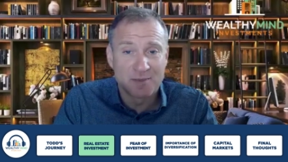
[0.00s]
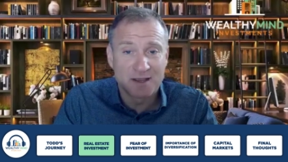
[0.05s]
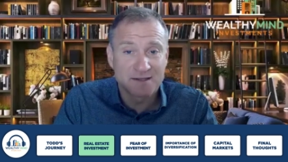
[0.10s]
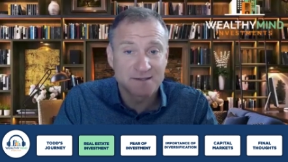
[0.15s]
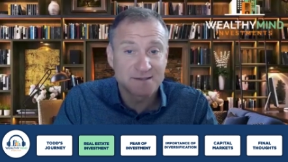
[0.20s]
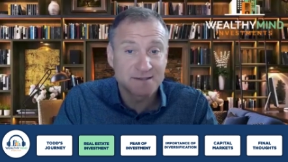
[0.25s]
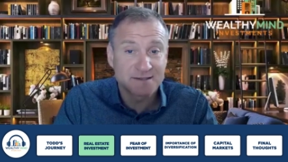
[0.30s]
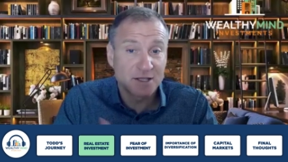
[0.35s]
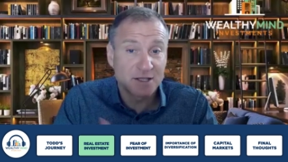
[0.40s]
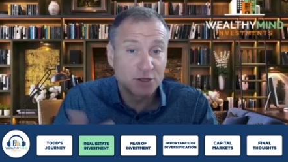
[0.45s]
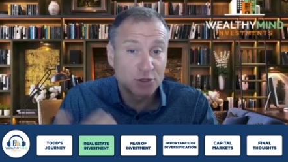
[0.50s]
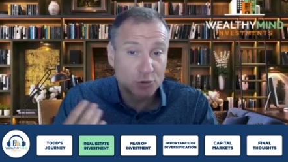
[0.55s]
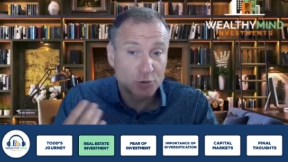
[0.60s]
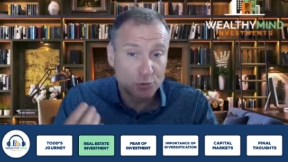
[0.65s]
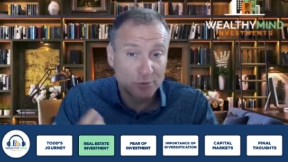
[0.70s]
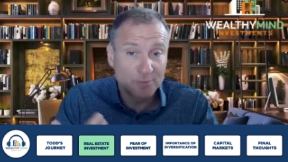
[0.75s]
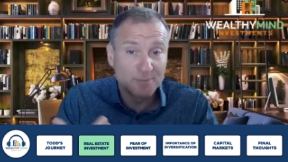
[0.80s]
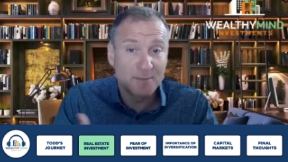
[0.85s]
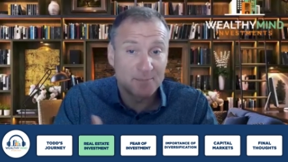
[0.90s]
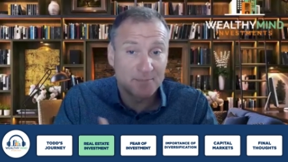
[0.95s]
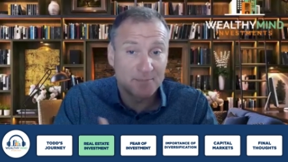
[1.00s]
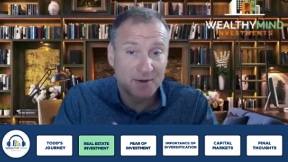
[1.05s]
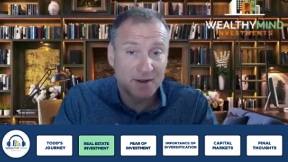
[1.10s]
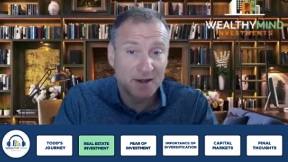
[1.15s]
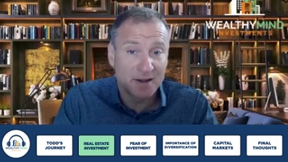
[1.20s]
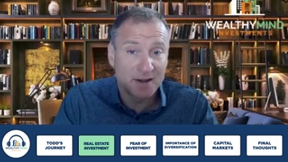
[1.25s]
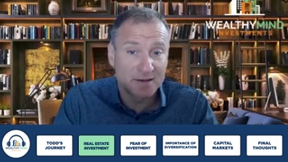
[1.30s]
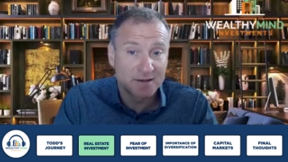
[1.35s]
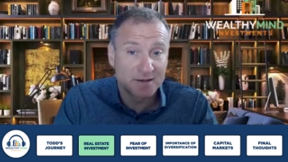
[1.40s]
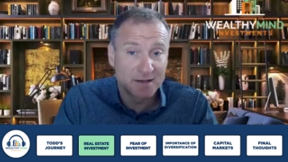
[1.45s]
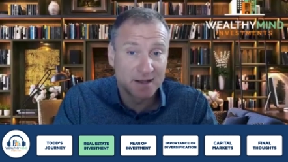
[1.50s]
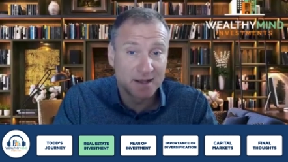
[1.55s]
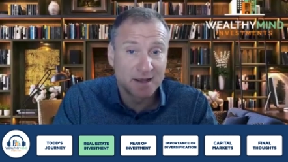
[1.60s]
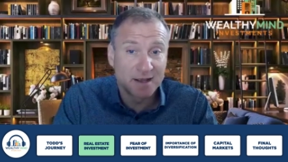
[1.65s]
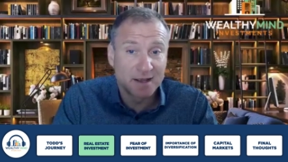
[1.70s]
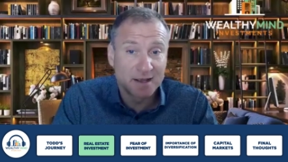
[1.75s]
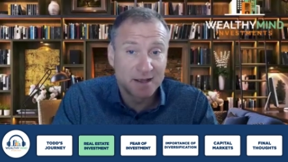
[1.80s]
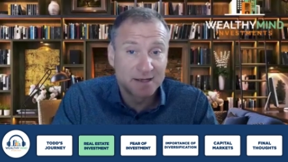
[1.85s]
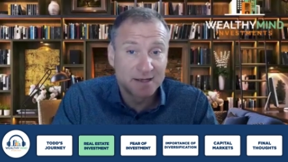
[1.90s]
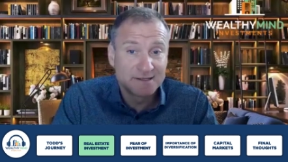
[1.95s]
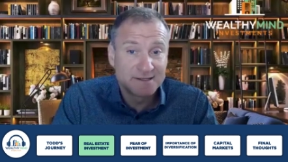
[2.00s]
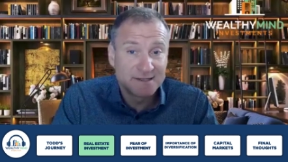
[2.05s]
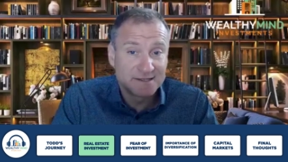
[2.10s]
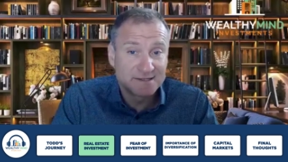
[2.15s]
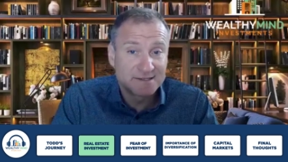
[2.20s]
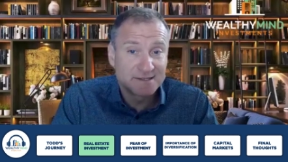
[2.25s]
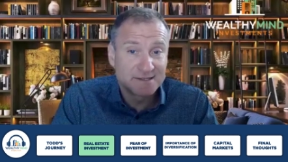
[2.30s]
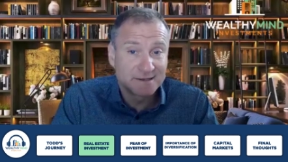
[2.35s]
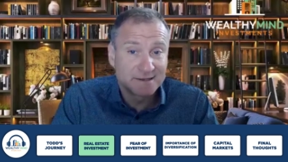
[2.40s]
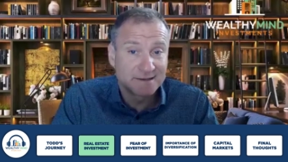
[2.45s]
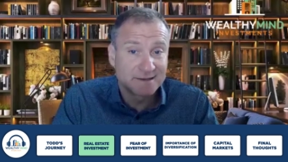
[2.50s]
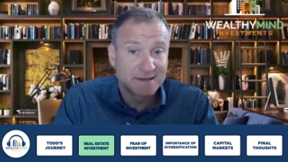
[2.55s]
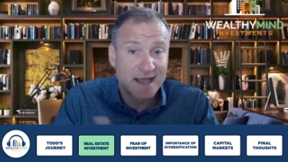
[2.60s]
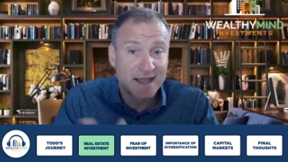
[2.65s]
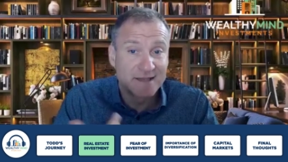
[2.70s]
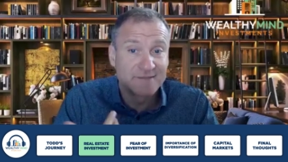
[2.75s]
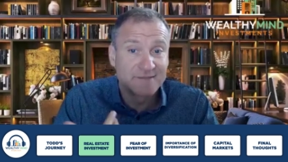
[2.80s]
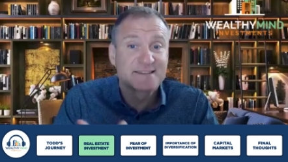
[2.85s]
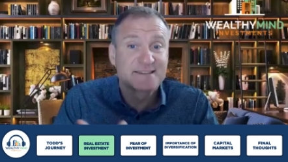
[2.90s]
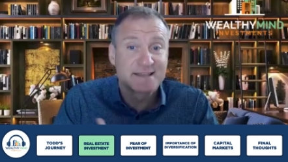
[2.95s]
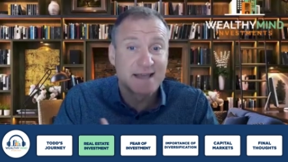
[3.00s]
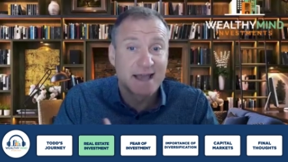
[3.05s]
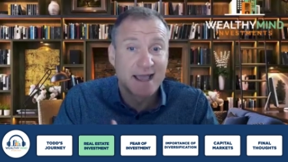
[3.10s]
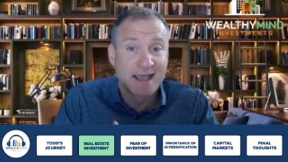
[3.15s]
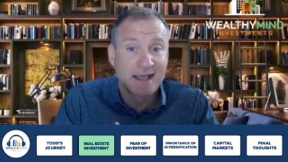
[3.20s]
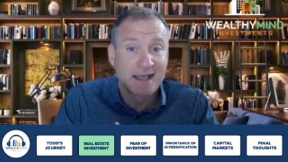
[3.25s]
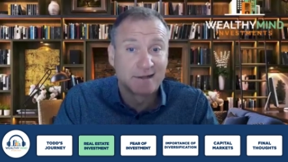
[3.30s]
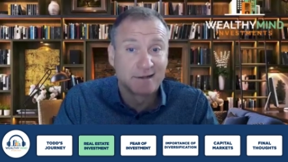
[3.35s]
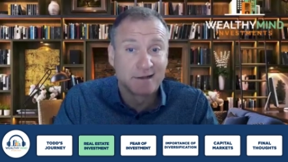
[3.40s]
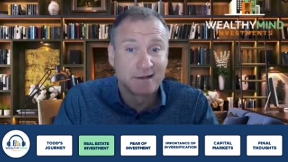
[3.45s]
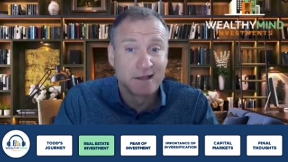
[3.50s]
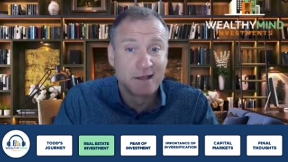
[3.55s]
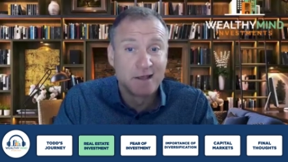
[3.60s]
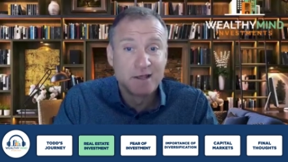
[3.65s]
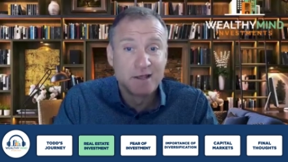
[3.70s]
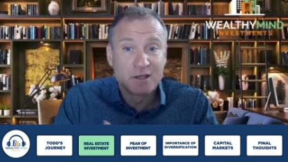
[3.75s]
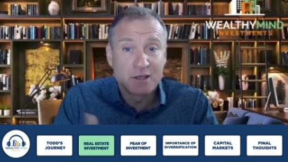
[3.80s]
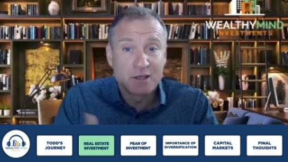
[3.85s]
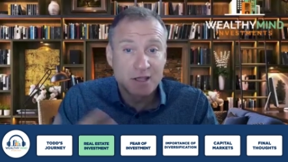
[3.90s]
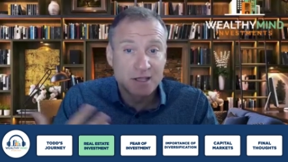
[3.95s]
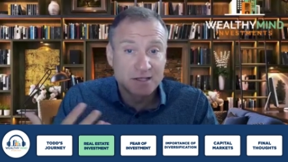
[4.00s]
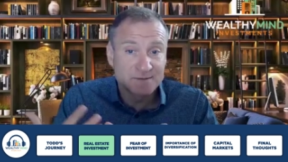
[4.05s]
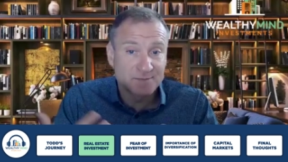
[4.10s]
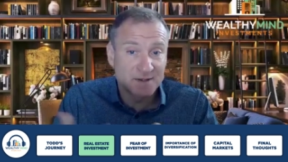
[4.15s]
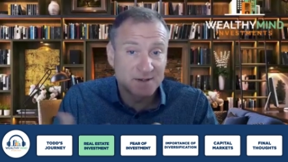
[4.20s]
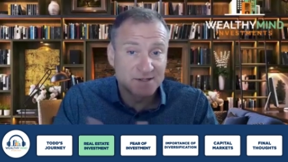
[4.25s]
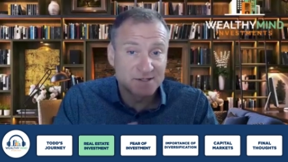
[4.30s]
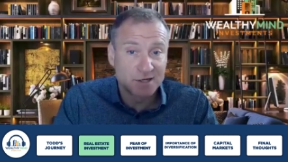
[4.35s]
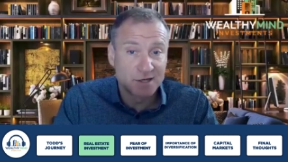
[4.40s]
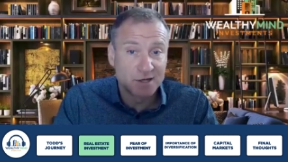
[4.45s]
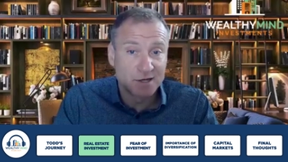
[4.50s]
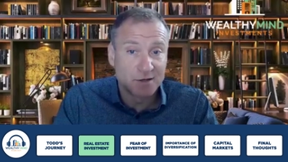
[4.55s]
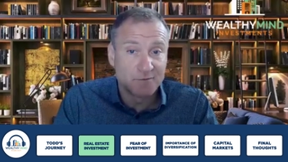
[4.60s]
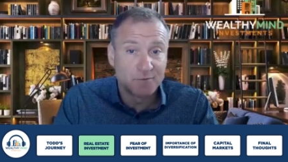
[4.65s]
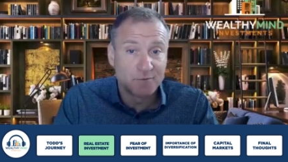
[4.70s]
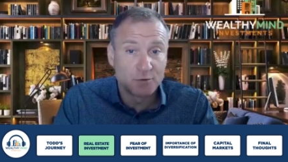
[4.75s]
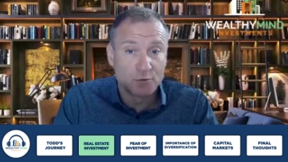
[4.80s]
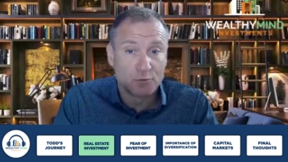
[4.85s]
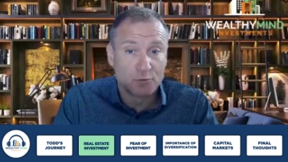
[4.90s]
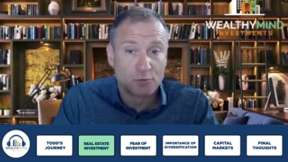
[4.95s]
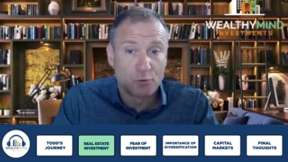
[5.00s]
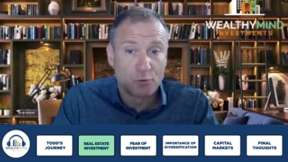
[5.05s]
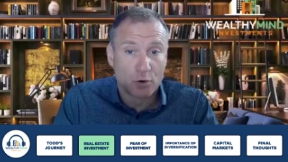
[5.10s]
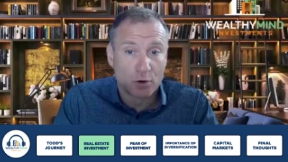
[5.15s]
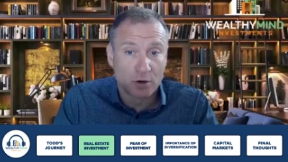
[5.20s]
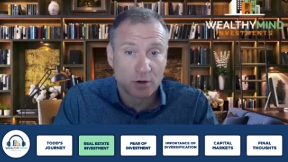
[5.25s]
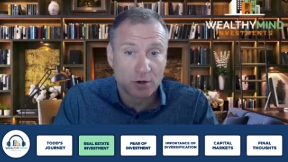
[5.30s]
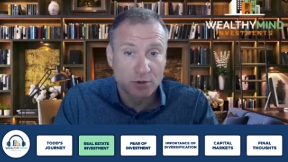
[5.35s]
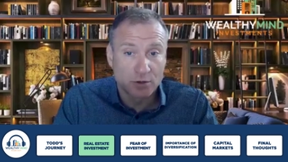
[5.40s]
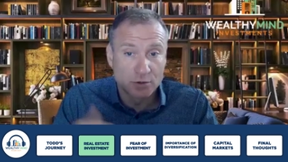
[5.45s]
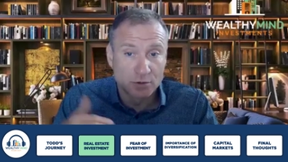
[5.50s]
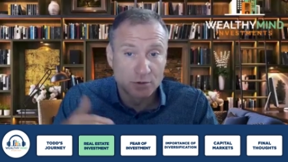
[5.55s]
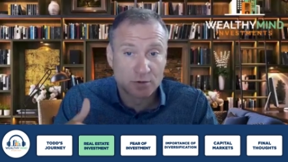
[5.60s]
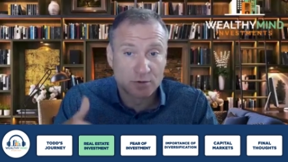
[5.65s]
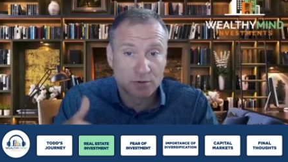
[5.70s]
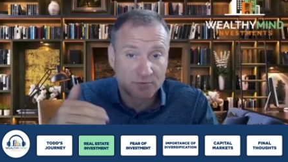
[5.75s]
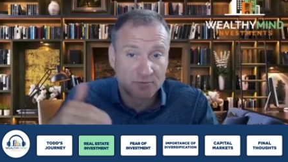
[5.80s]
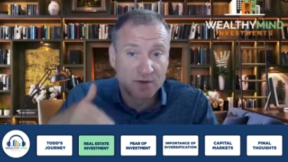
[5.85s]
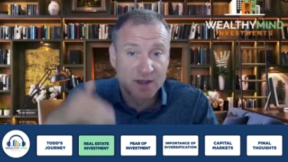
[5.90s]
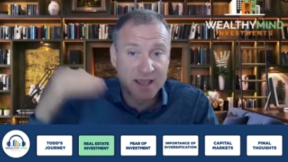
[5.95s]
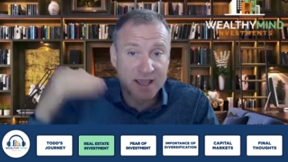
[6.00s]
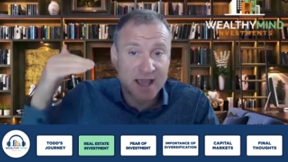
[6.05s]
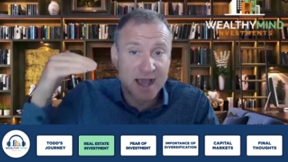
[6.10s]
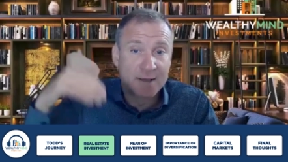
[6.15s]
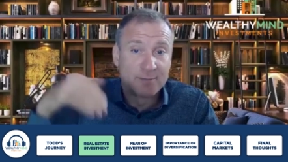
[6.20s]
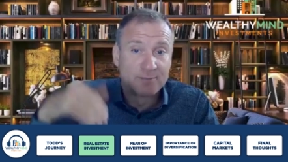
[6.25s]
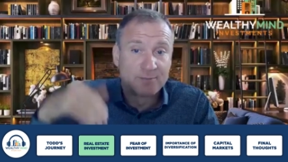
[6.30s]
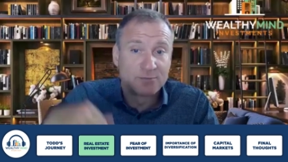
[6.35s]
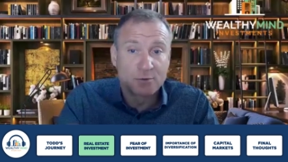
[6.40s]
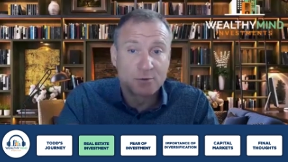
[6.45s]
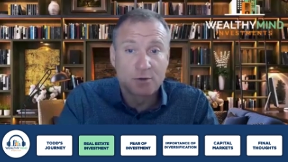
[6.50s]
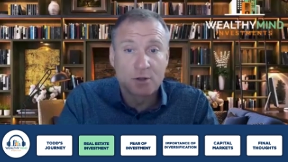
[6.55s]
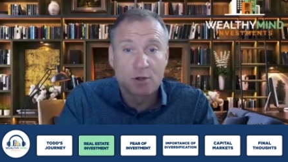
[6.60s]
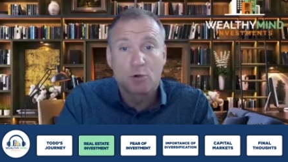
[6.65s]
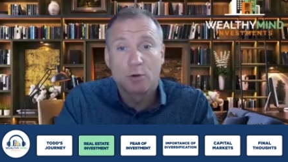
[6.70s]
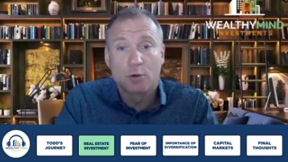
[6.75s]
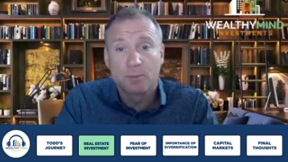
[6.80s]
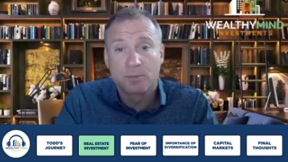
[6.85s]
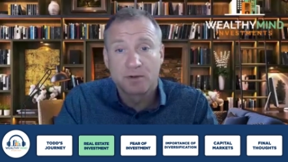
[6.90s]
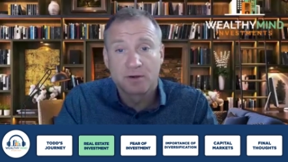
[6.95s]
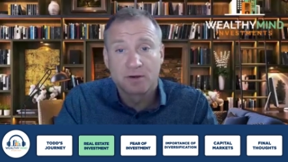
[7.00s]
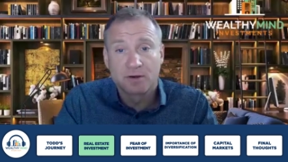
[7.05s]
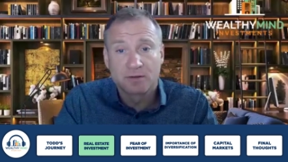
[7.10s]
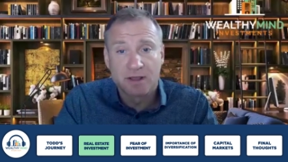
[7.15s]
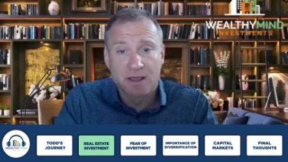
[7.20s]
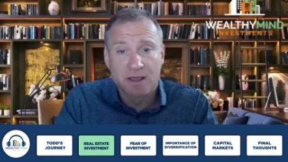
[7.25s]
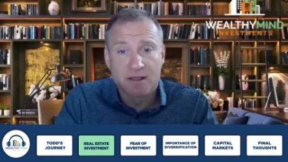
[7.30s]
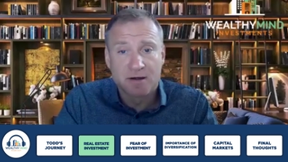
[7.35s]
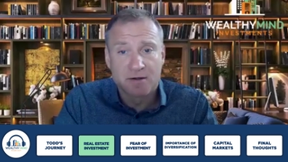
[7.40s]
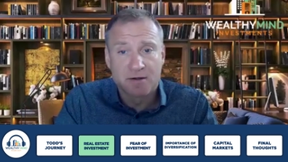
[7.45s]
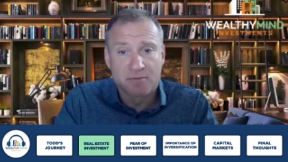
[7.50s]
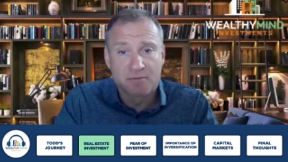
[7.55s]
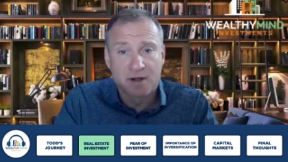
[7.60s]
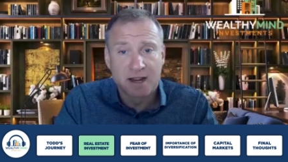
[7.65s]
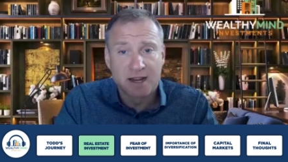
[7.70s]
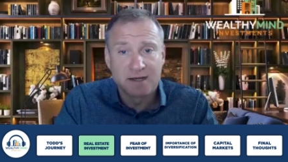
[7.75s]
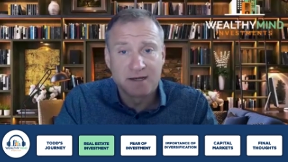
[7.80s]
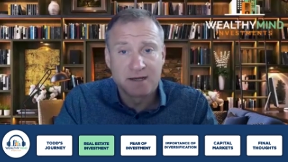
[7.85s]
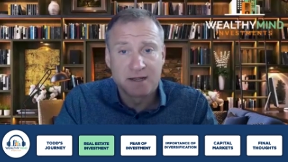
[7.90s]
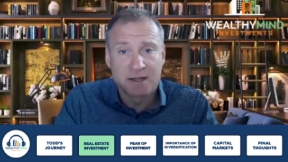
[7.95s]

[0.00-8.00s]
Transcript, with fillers: Because it could be pretty uh, decent lifestyle, especially if you work your way up to the corporate level, right?